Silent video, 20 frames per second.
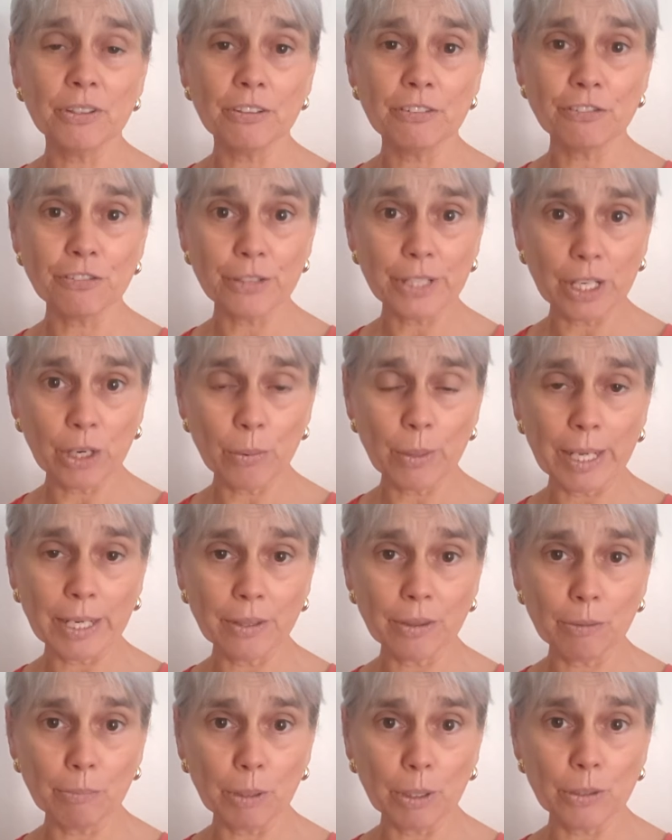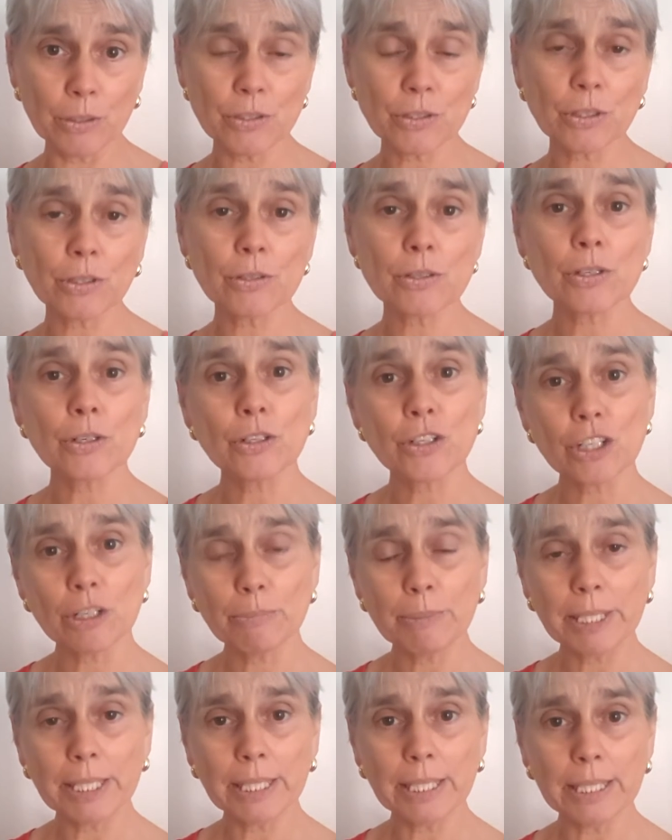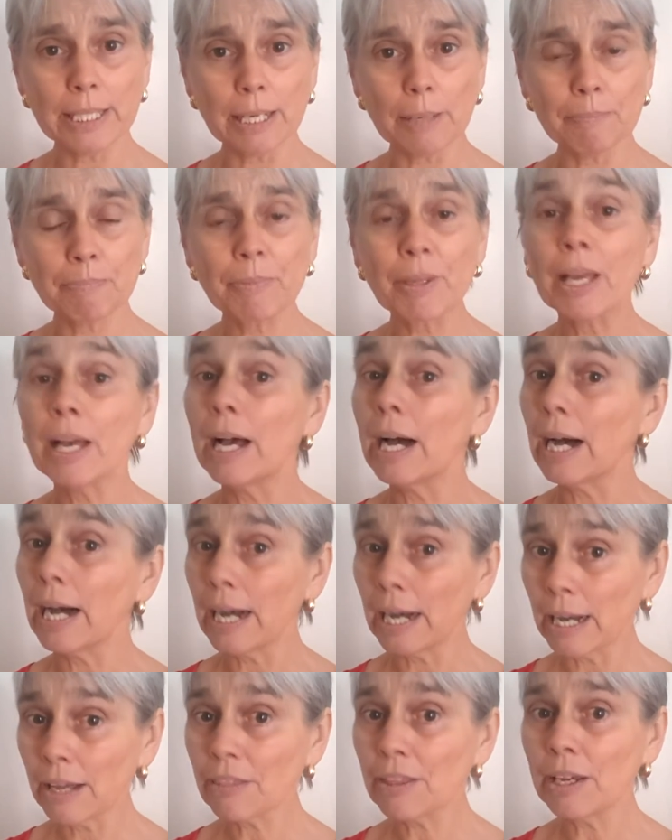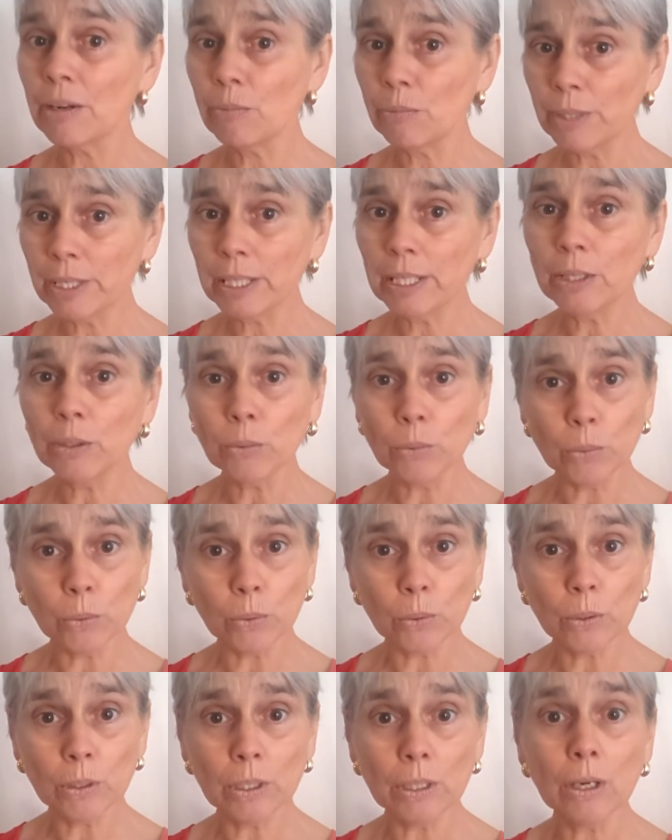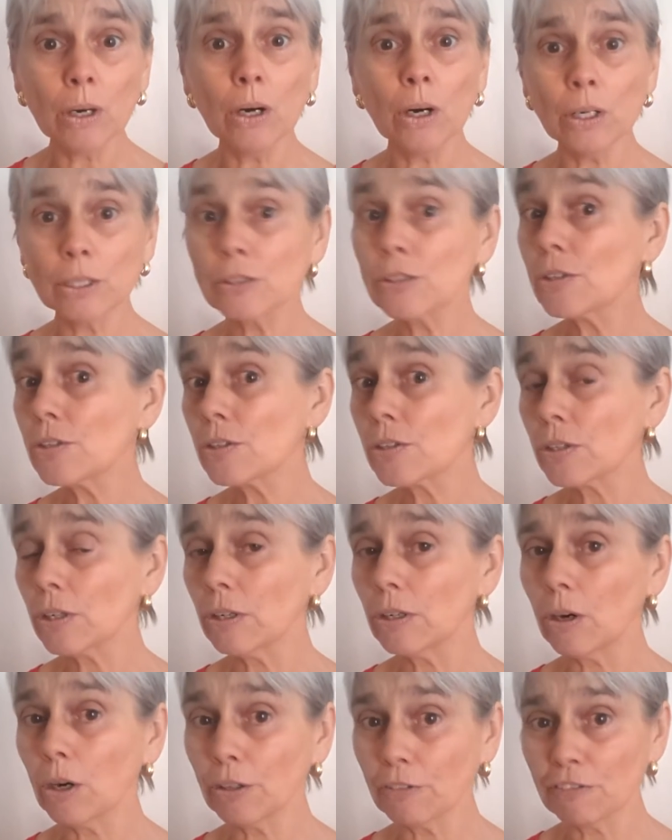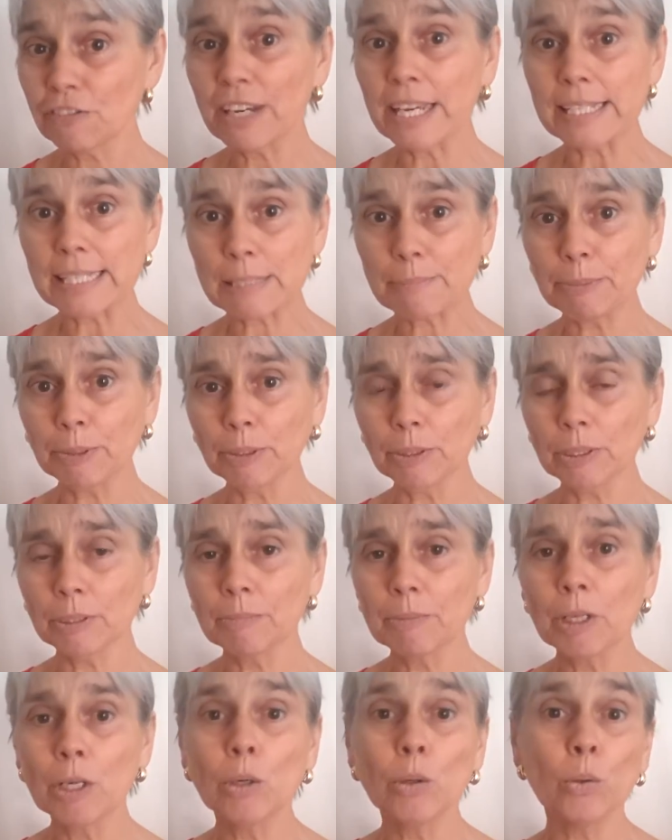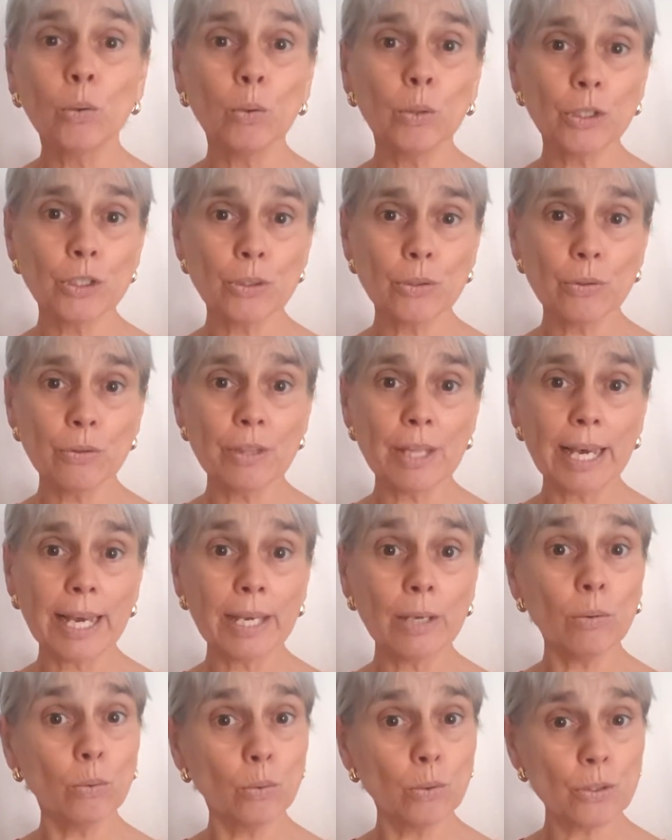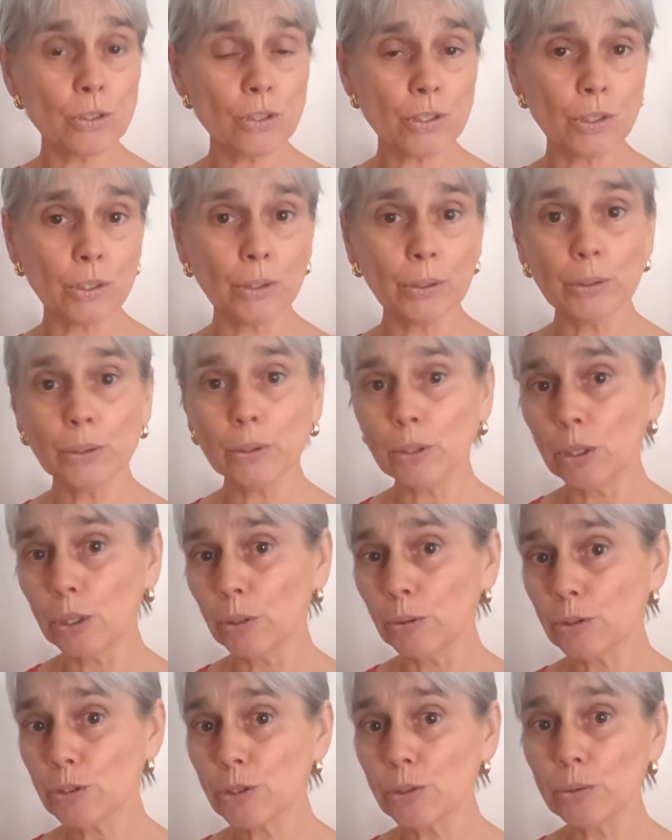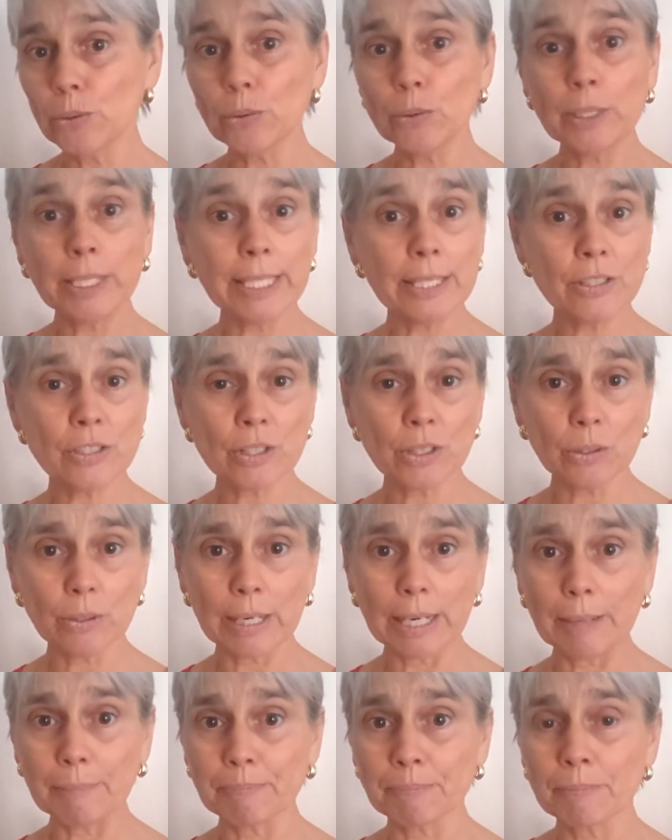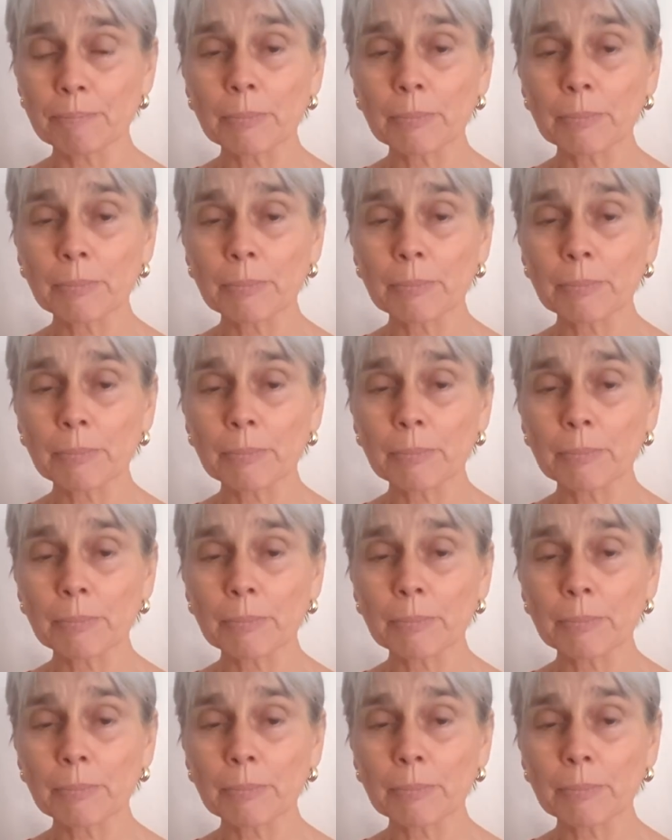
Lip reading: frequent the most on social media? Are they really all on Facebook, or do they also go to Instagram?